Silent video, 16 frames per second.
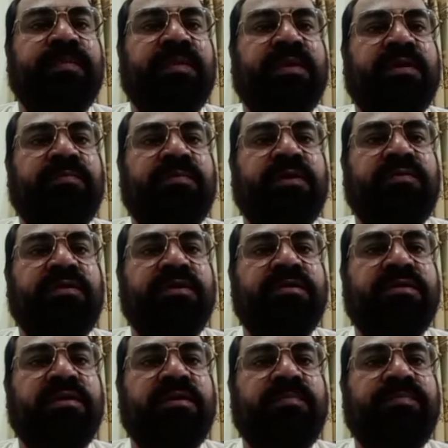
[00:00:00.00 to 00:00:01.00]
Number 1,
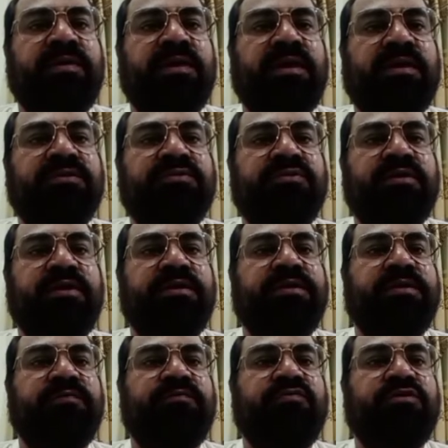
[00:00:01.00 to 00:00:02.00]
simple
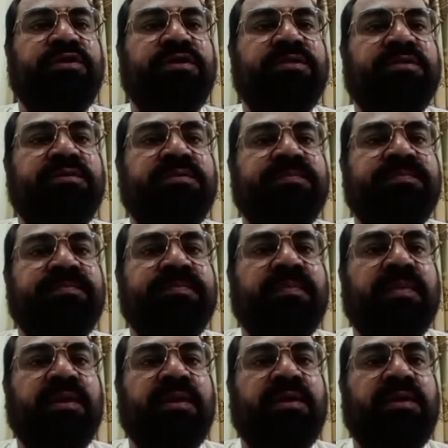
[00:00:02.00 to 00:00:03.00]
isolated footings.
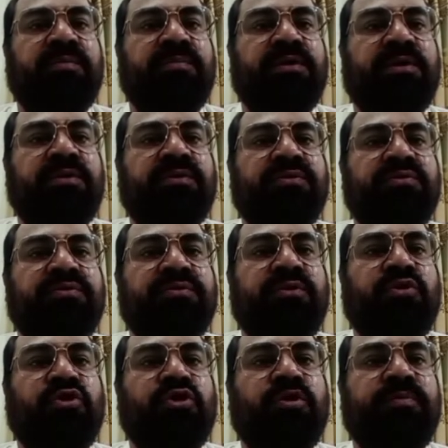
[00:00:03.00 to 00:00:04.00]
Number 2,
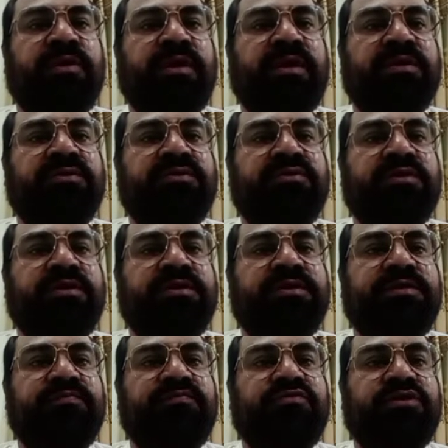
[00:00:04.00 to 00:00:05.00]
sloped
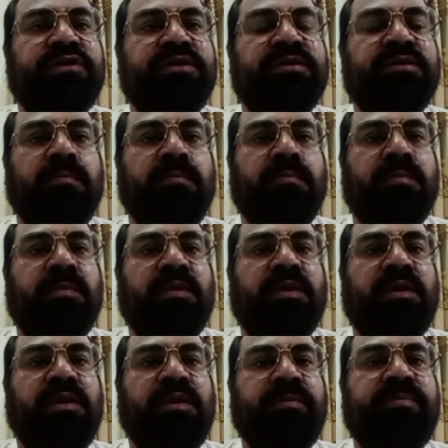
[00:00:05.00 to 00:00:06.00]
isolated footing.
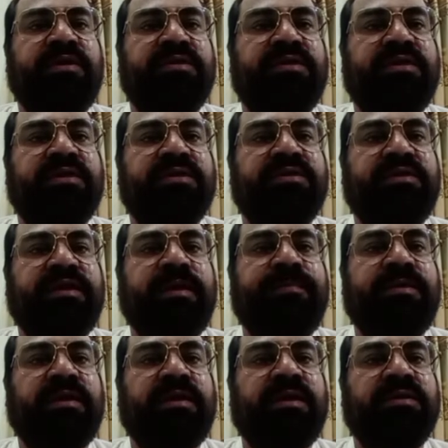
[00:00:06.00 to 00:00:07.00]
Number 3,
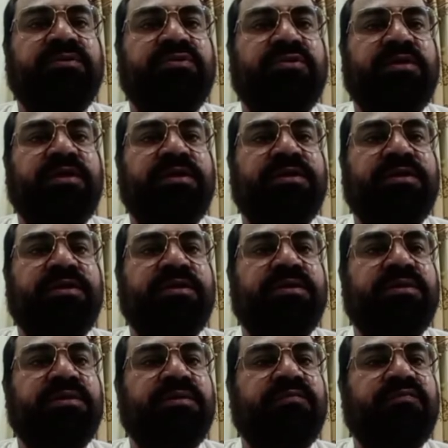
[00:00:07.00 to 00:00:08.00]
stepped isolated
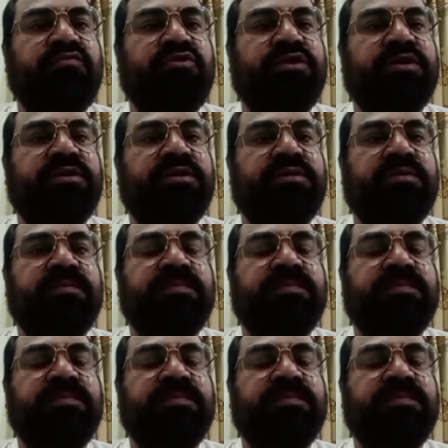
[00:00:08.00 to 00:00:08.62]
footing.